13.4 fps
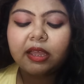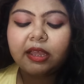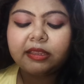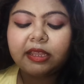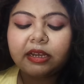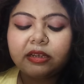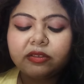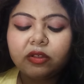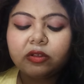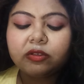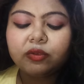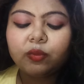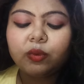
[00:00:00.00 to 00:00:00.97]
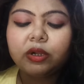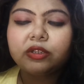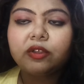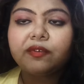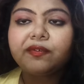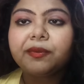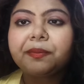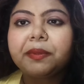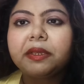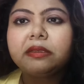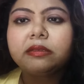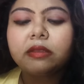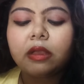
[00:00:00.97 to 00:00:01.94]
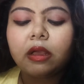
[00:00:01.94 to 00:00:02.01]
And that is also worth of rupees